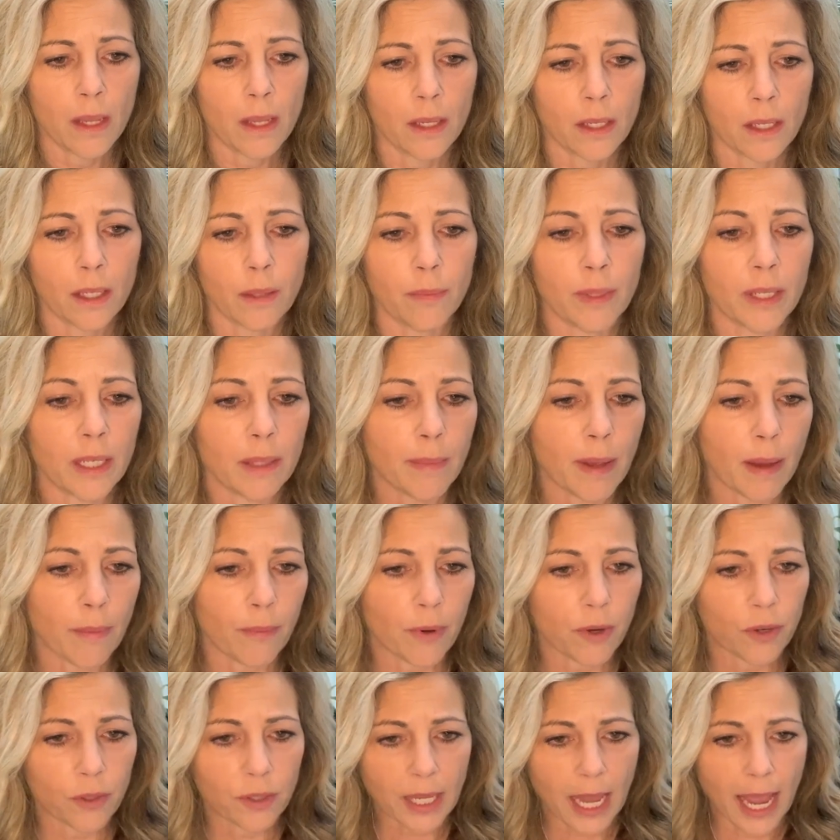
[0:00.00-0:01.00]
Committee
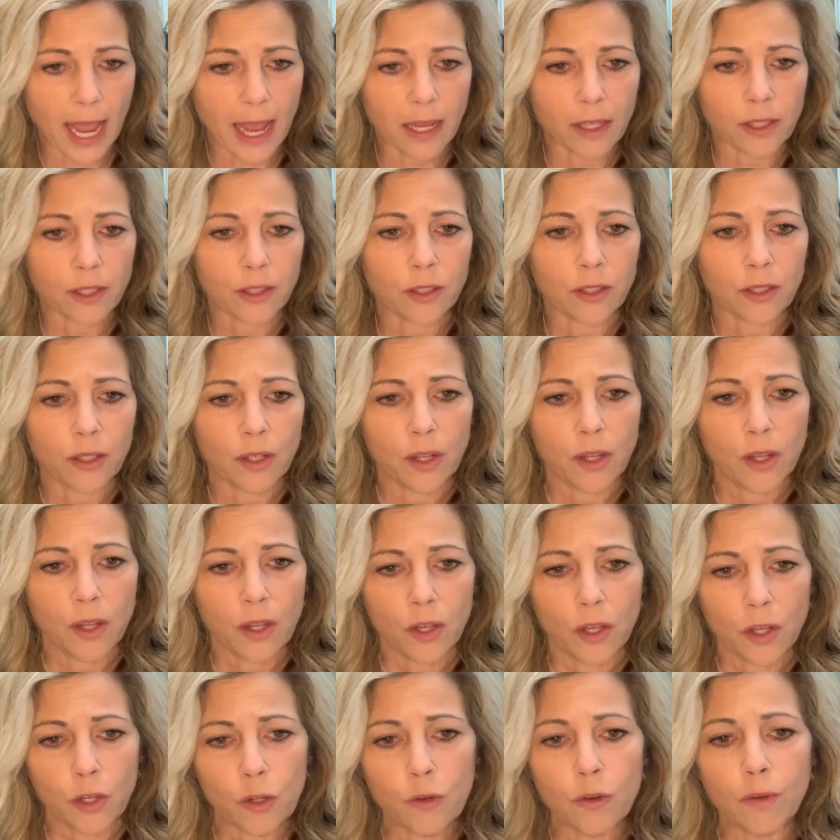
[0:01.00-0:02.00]
members asked
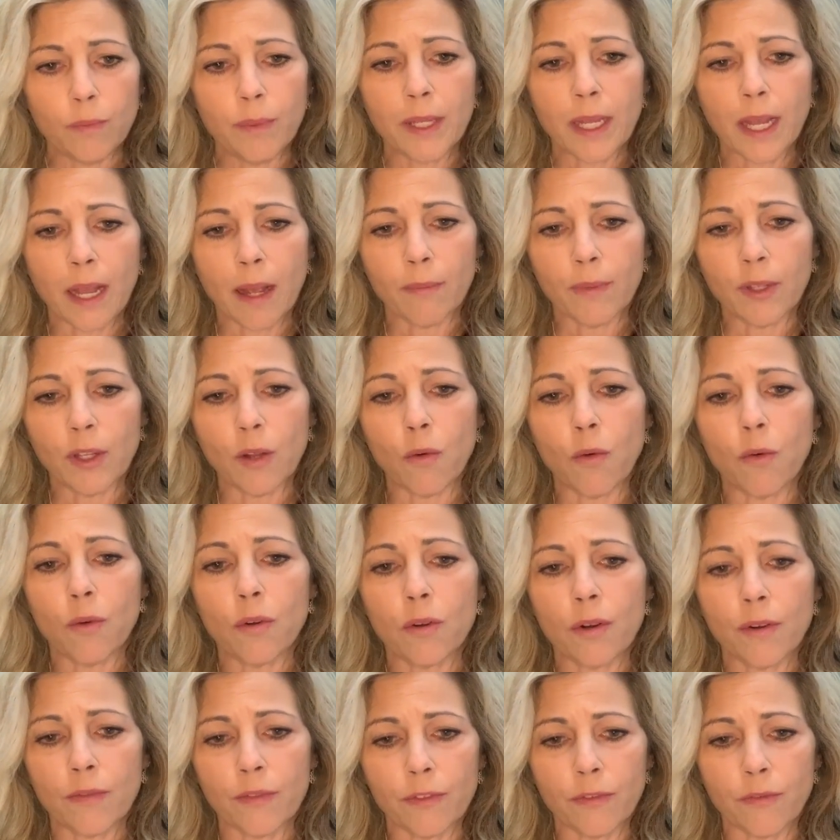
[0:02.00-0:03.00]
who would become the
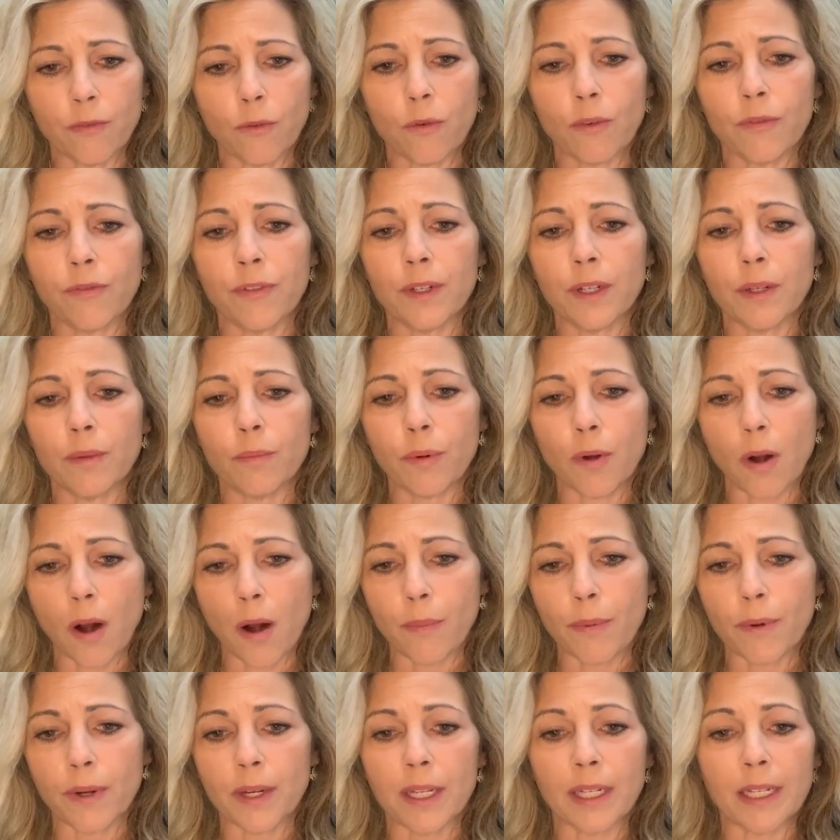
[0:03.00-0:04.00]
owner of the forfeited
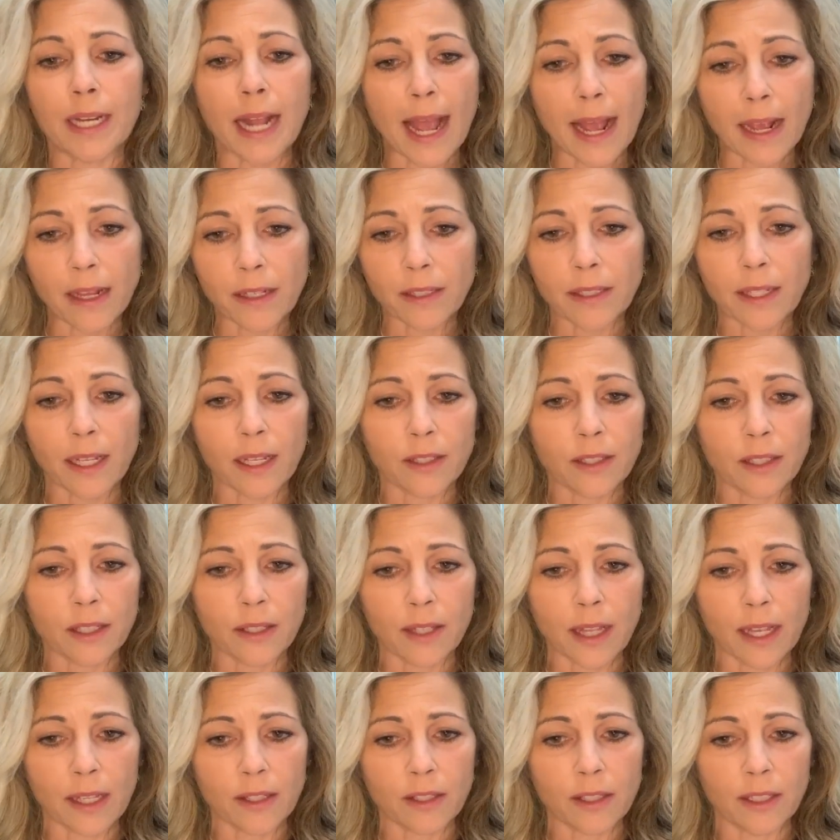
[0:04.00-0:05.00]
property and assets
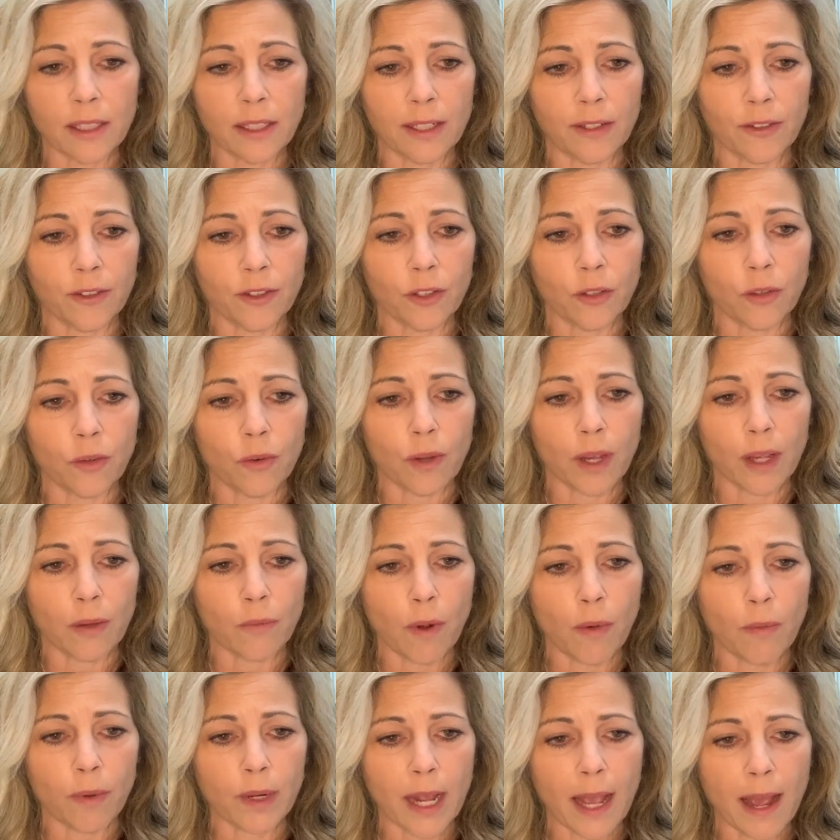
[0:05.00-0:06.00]
in that scenario, and
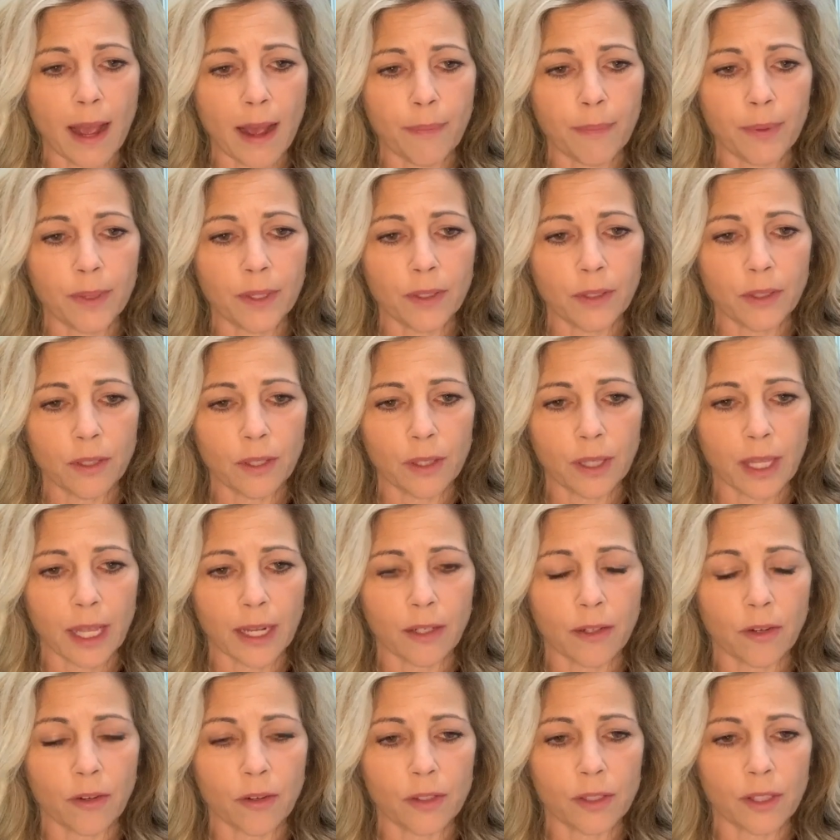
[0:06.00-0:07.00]
what would happen to
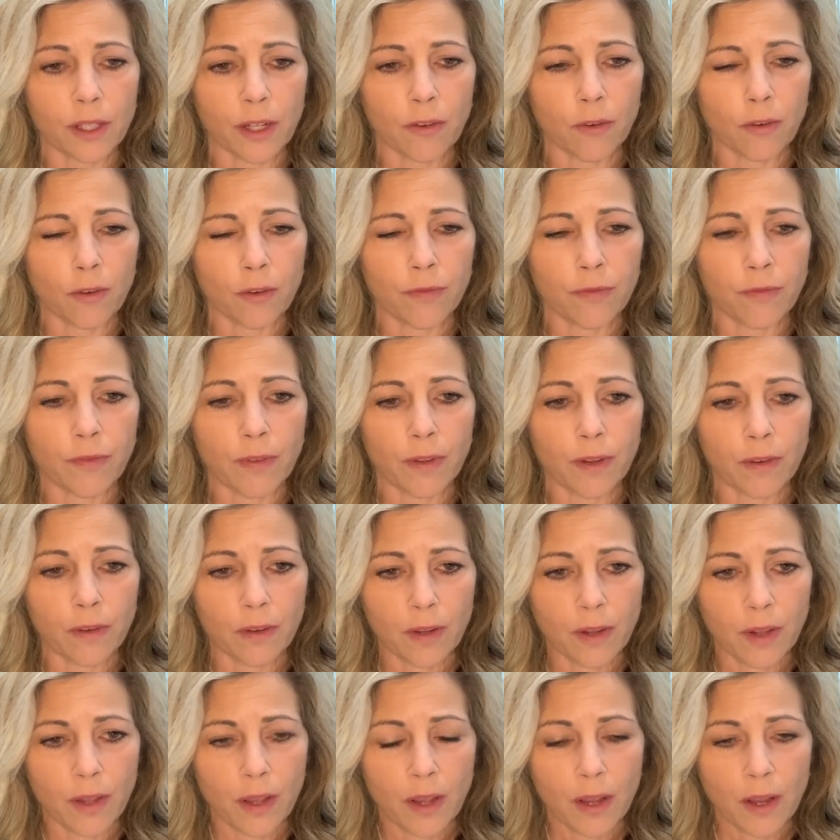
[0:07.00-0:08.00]
lenders of
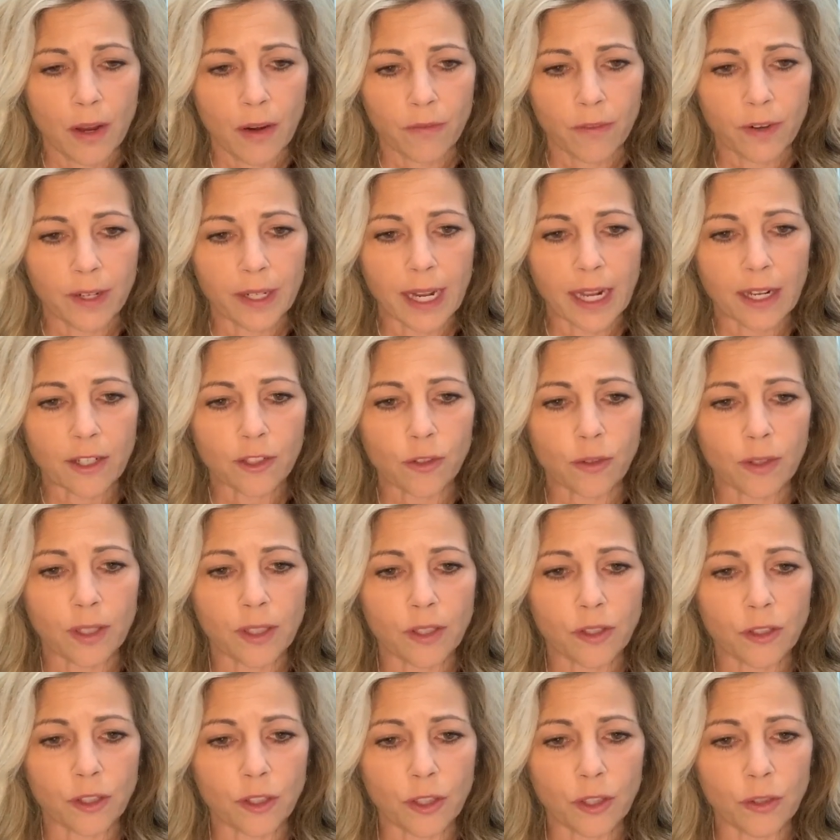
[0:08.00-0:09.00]
financial
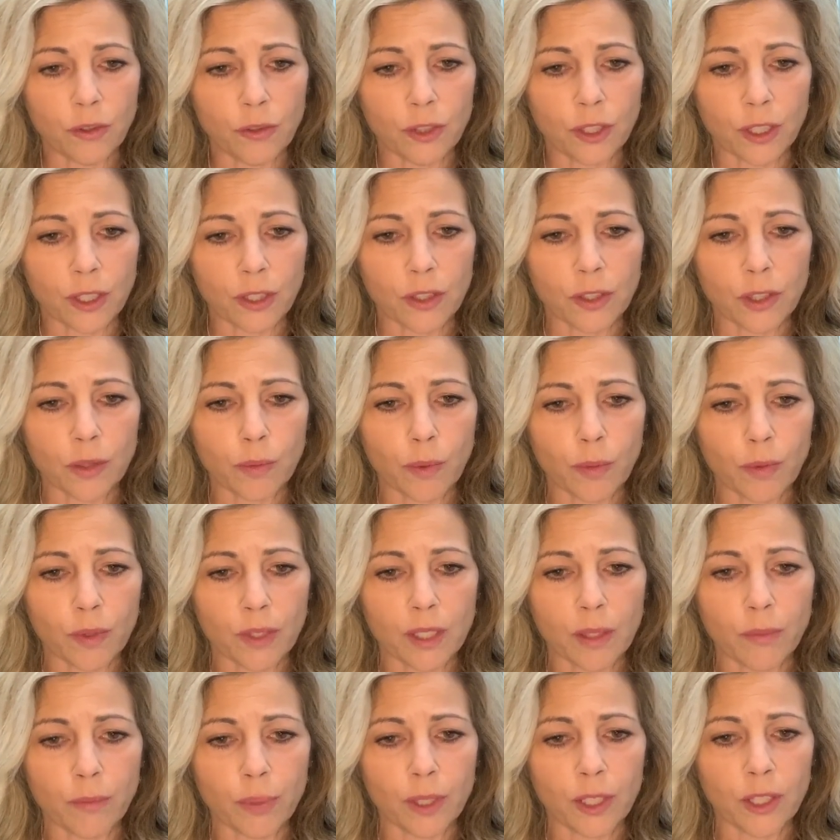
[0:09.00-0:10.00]
institutions. We were
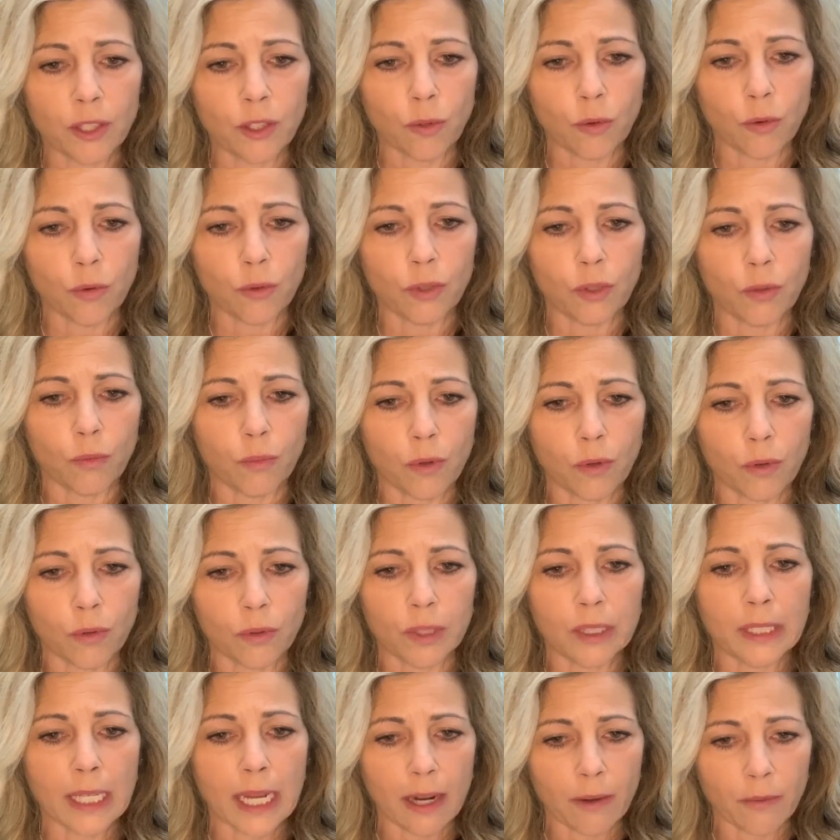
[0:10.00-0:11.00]
simply told the
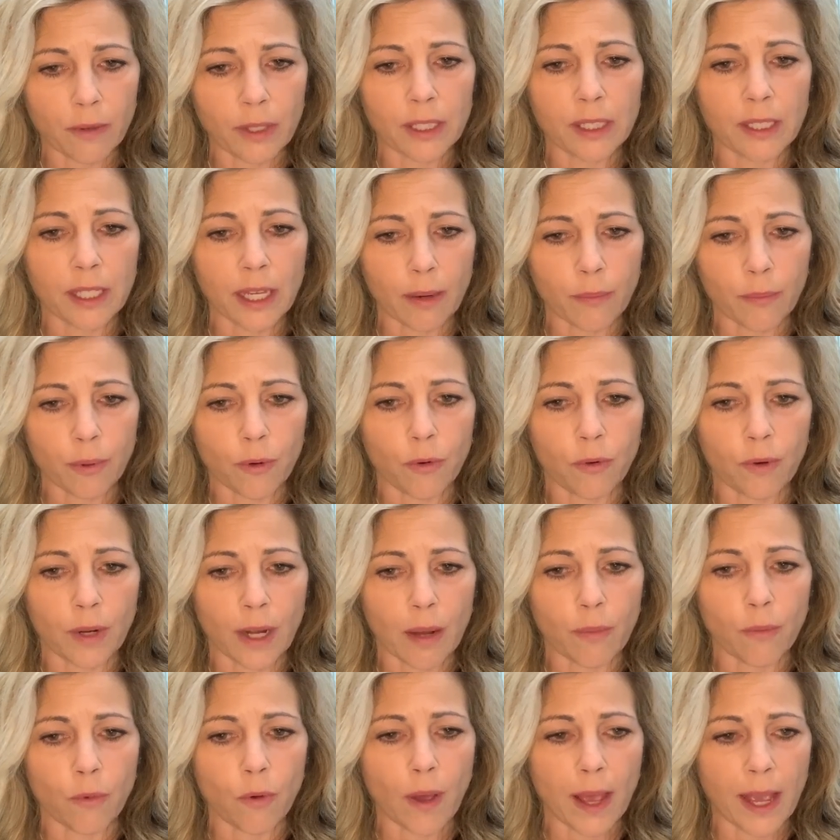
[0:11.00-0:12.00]
World Debt Reset
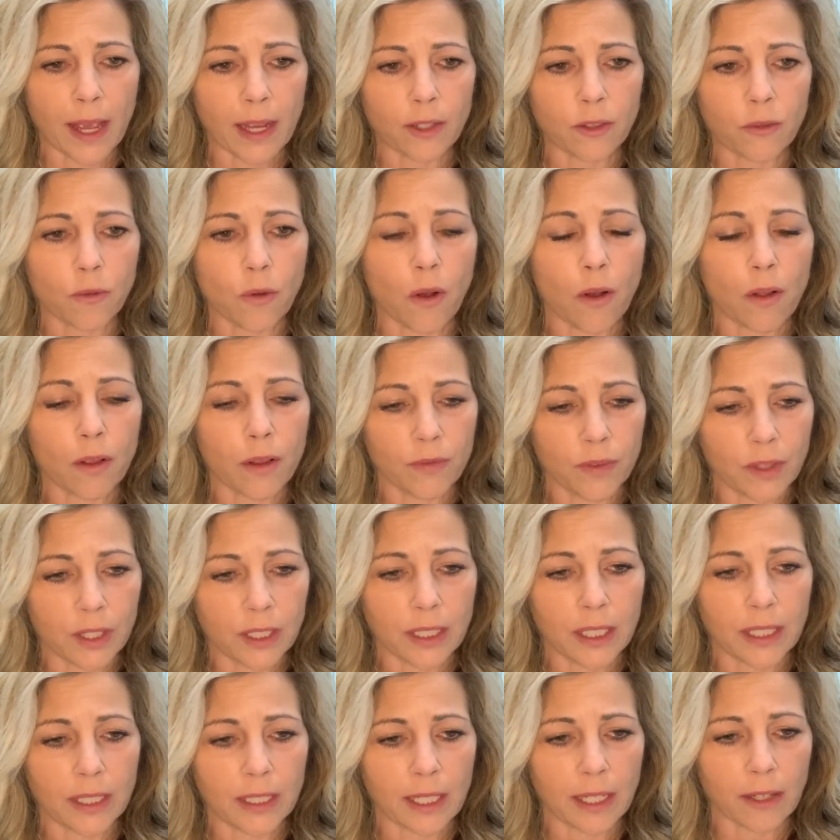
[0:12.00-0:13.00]
Program will handle all of the
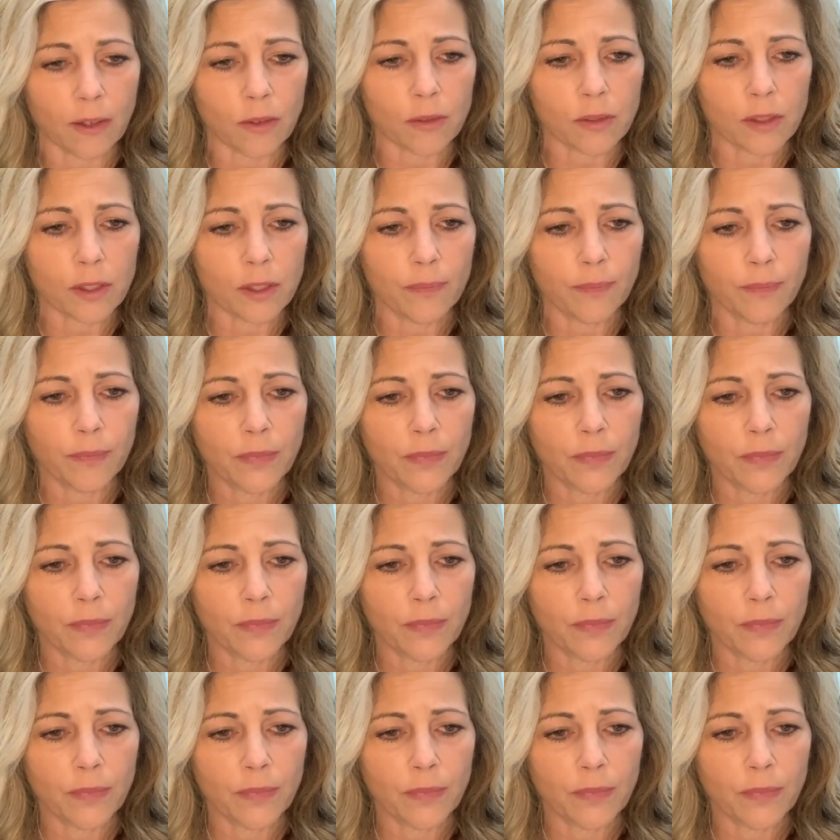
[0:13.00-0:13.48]
details.